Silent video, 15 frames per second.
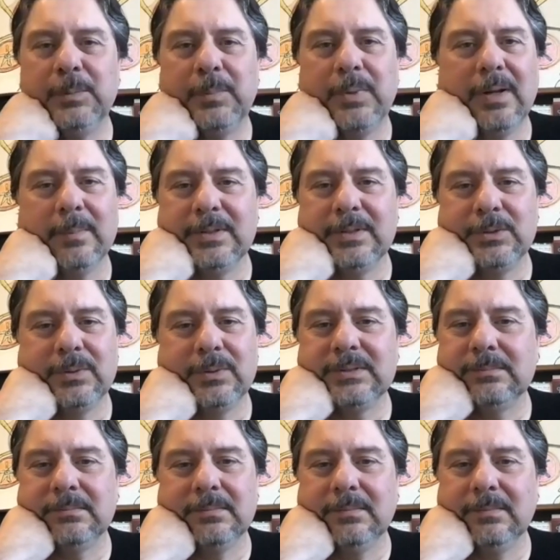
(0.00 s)
probably doing
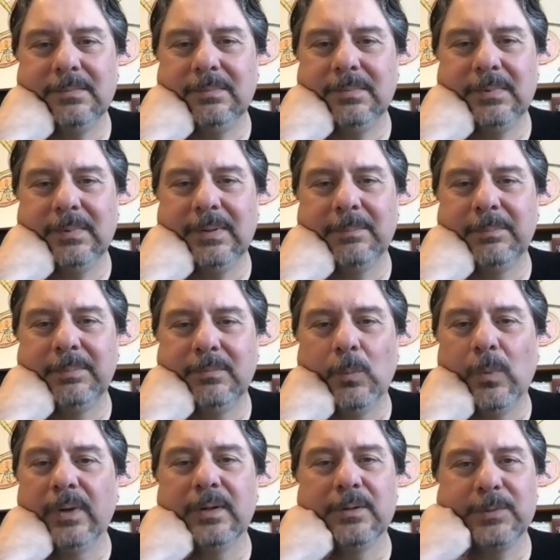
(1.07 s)
a
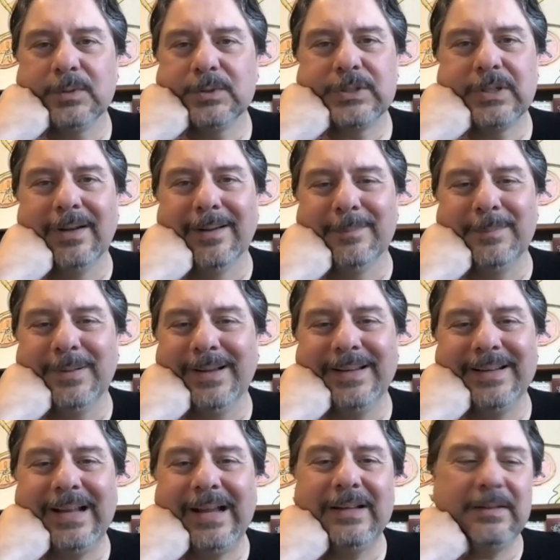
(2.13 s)
wonderful job. I,
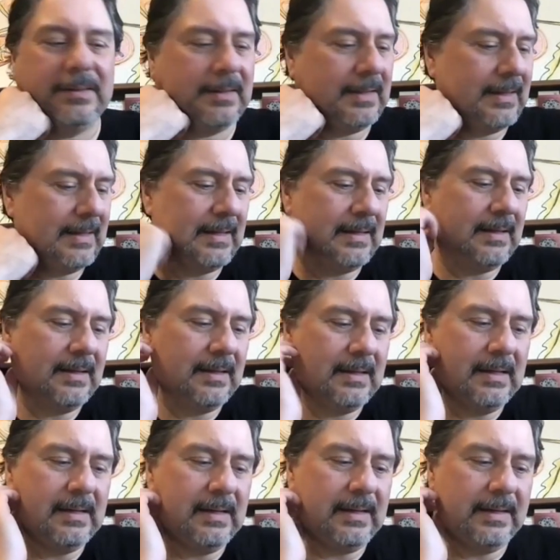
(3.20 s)
I
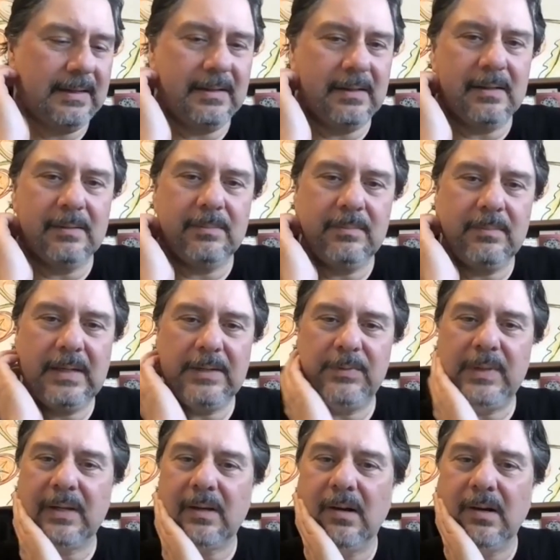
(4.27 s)
I uh, I
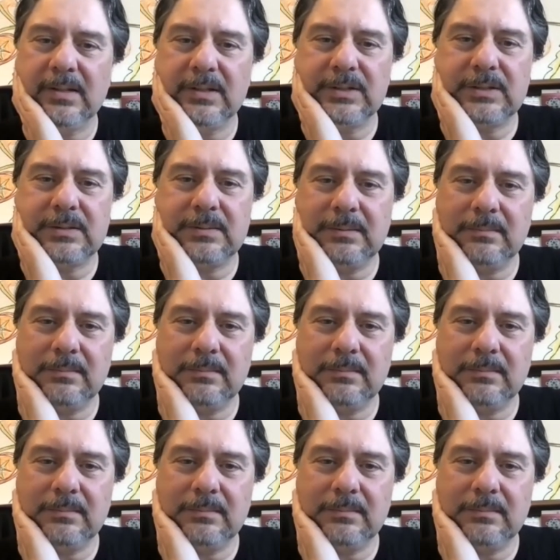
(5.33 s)
think artists. This was